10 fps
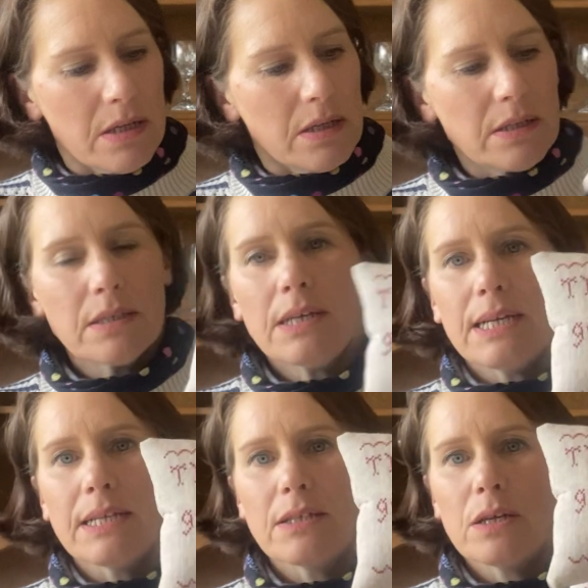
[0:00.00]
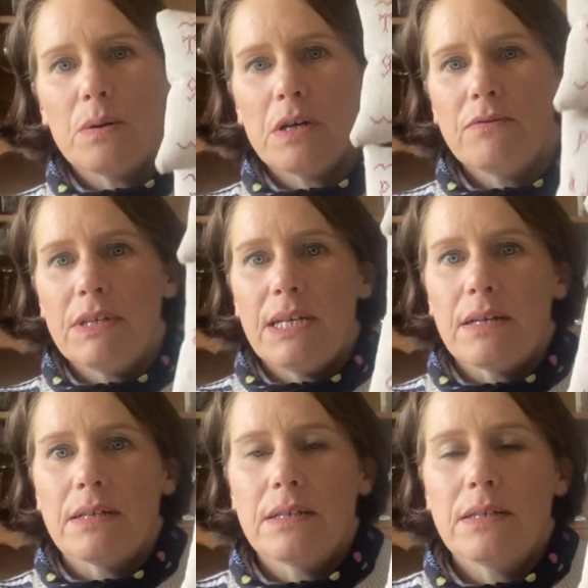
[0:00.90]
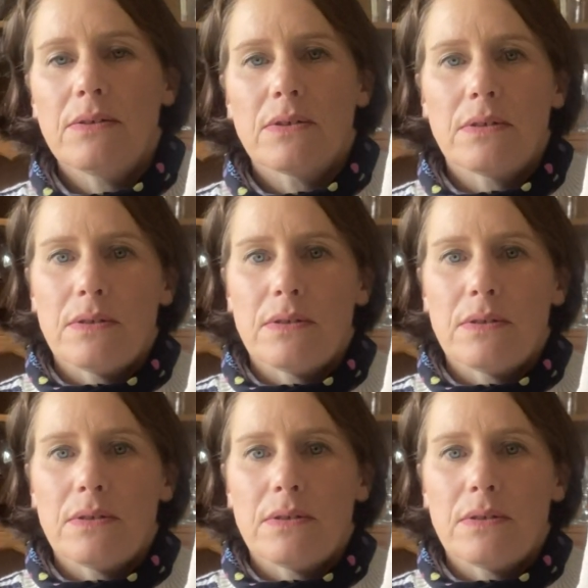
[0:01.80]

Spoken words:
So yeah, so I really like those.